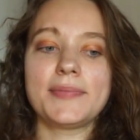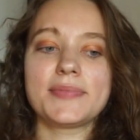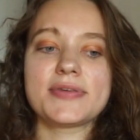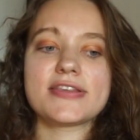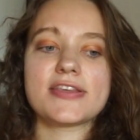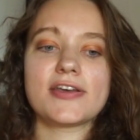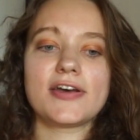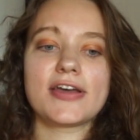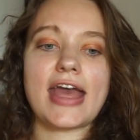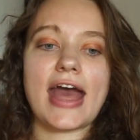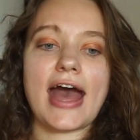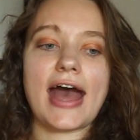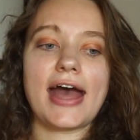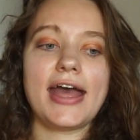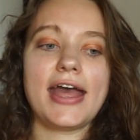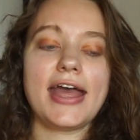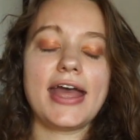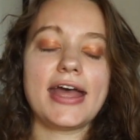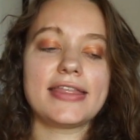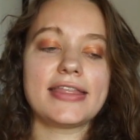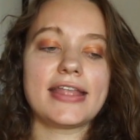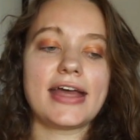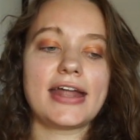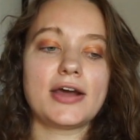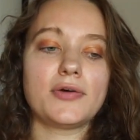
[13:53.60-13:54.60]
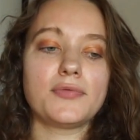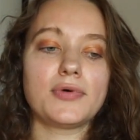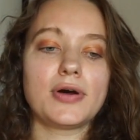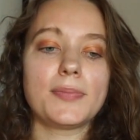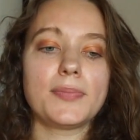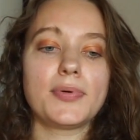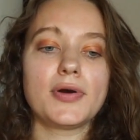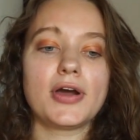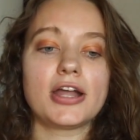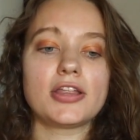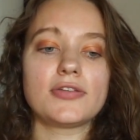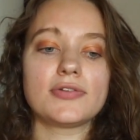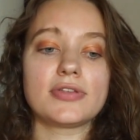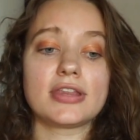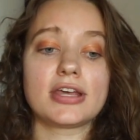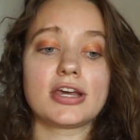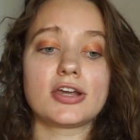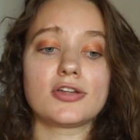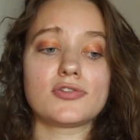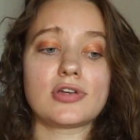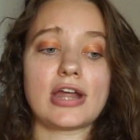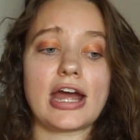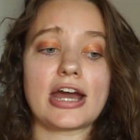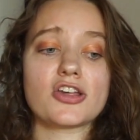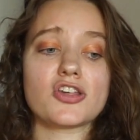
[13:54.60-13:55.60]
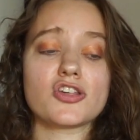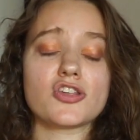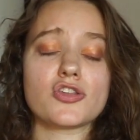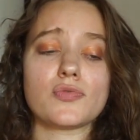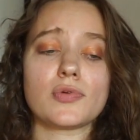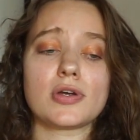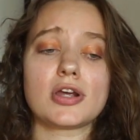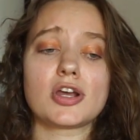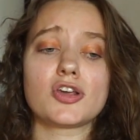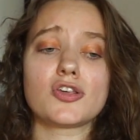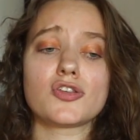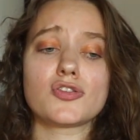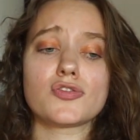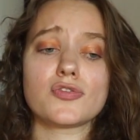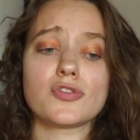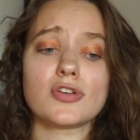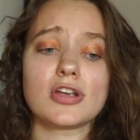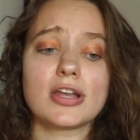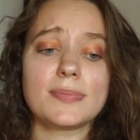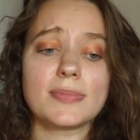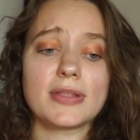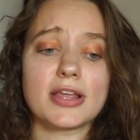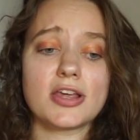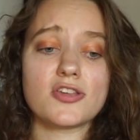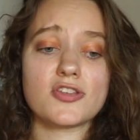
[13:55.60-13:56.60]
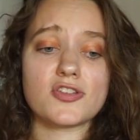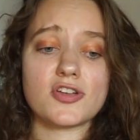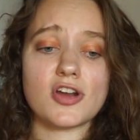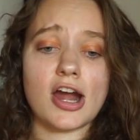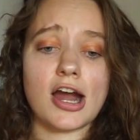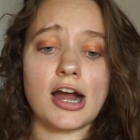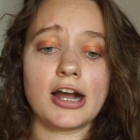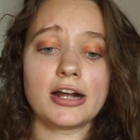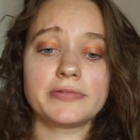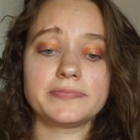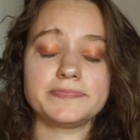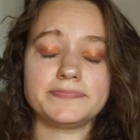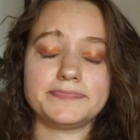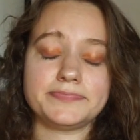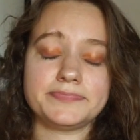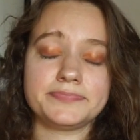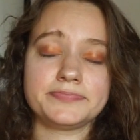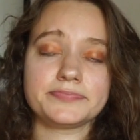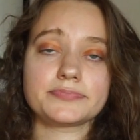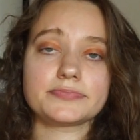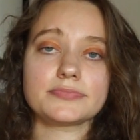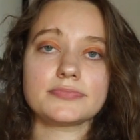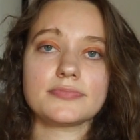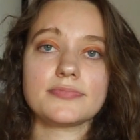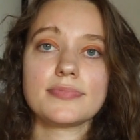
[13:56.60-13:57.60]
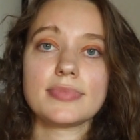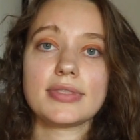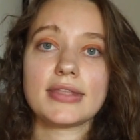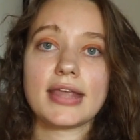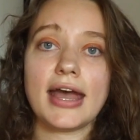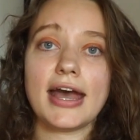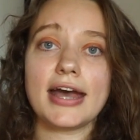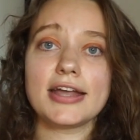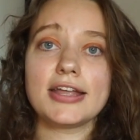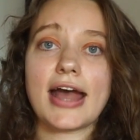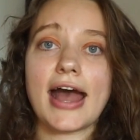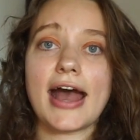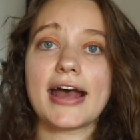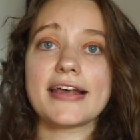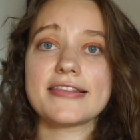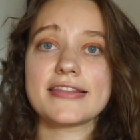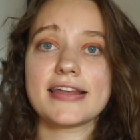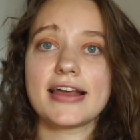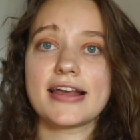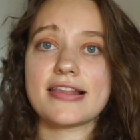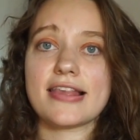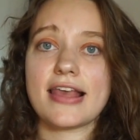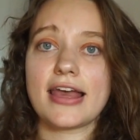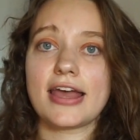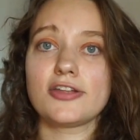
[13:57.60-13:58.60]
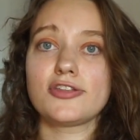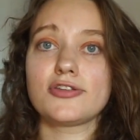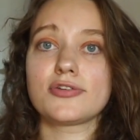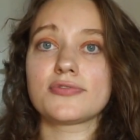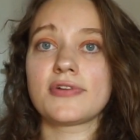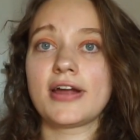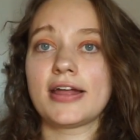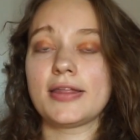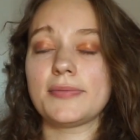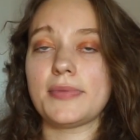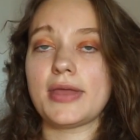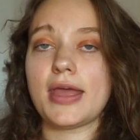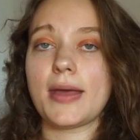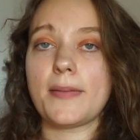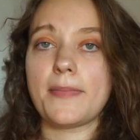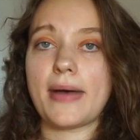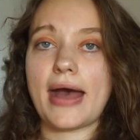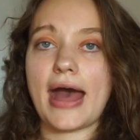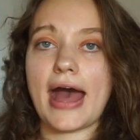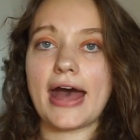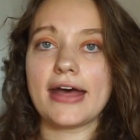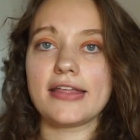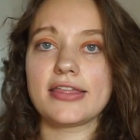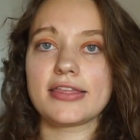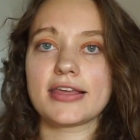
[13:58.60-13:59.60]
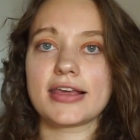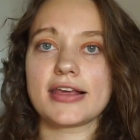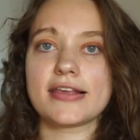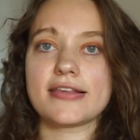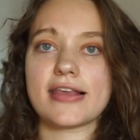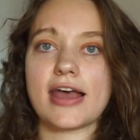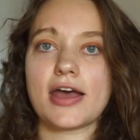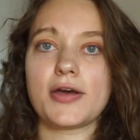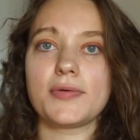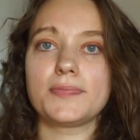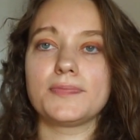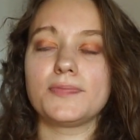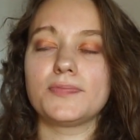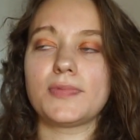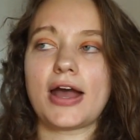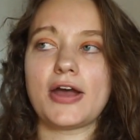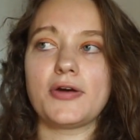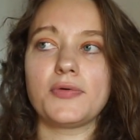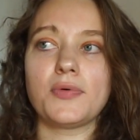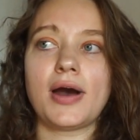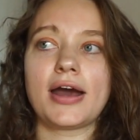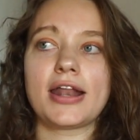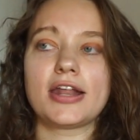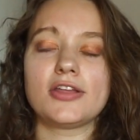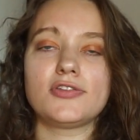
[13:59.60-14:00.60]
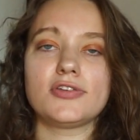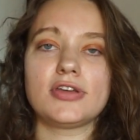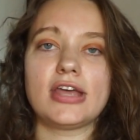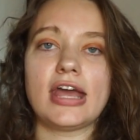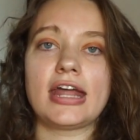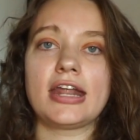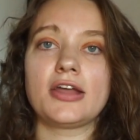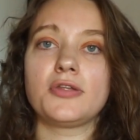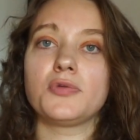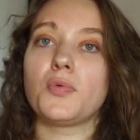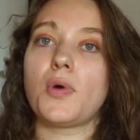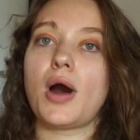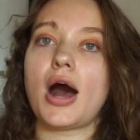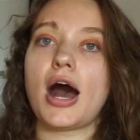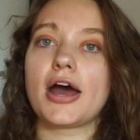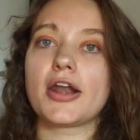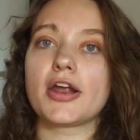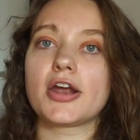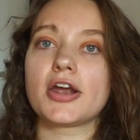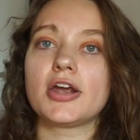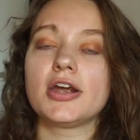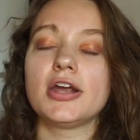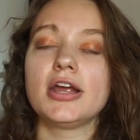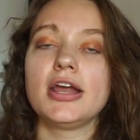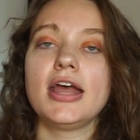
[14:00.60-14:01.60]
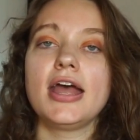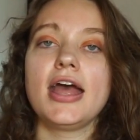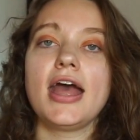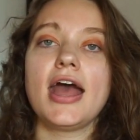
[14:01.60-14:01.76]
So yeah, and then at one point when the contractions were extremely strong, I asked Isaiah to run me a bath because I wanted to get in water,